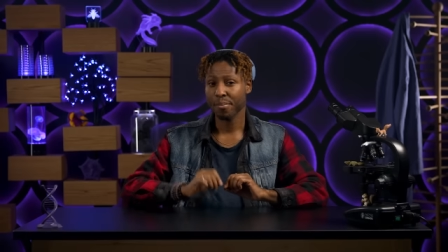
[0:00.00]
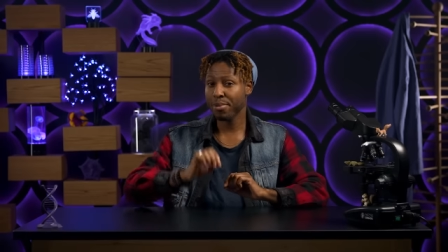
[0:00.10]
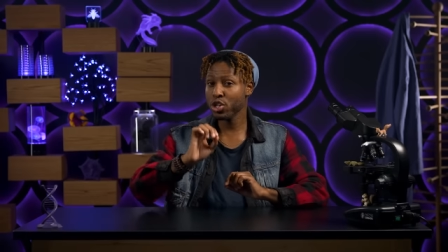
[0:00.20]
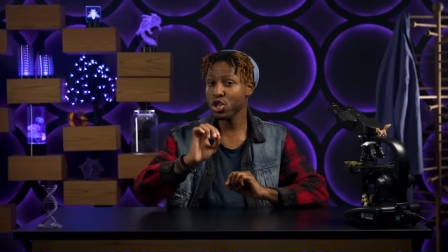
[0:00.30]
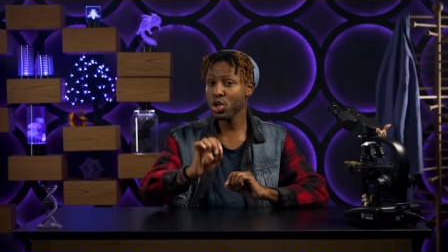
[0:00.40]

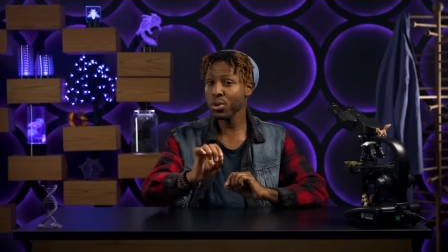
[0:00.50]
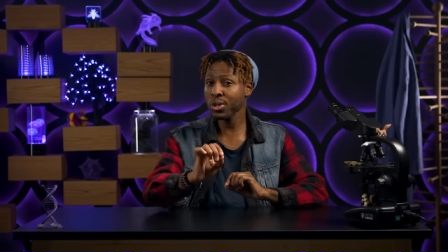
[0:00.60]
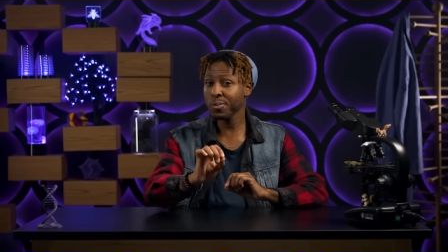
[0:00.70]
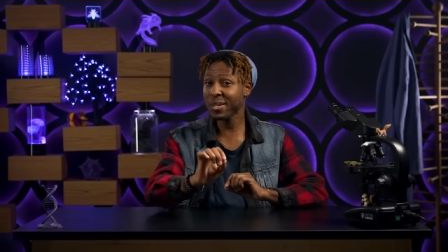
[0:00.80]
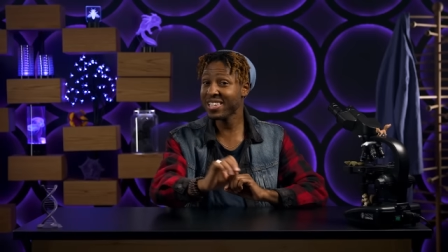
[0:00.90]
But new
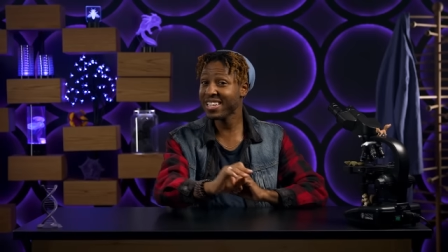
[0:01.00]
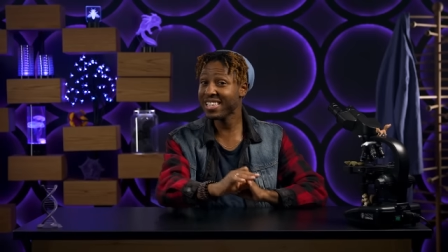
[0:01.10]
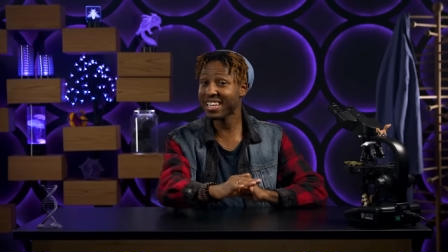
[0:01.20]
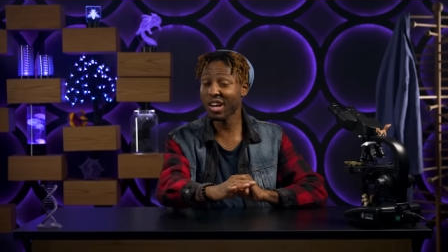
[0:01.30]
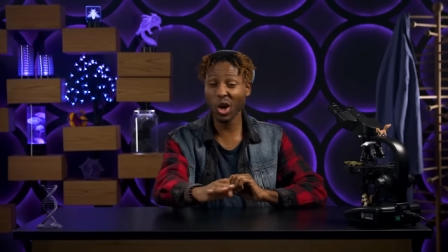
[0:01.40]

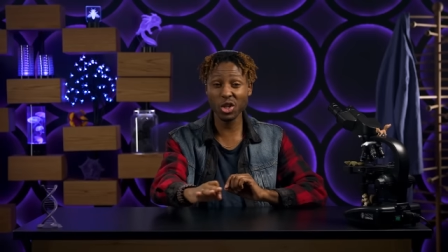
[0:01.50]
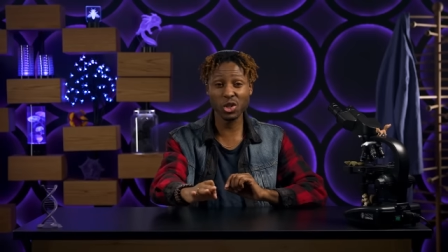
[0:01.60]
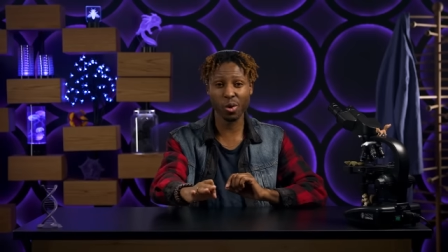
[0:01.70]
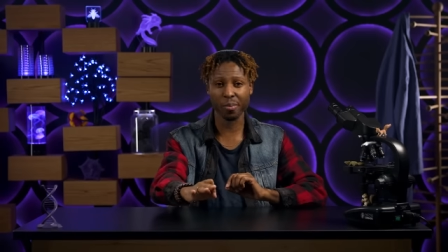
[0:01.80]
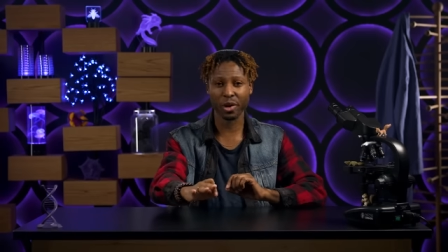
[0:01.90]
species can
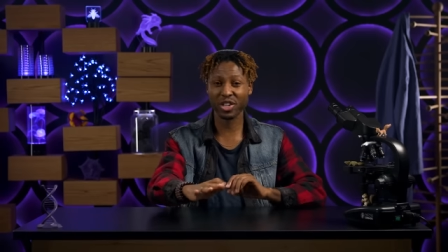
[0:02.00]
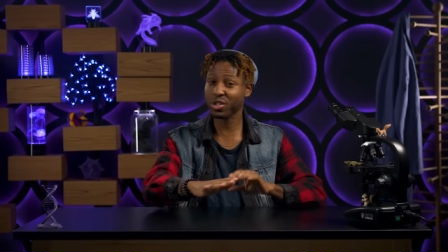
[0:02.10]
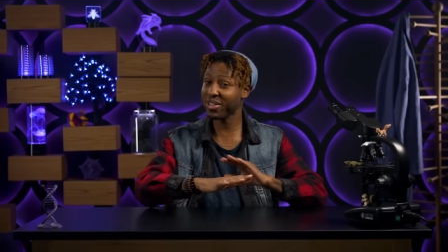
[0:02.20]
also emerge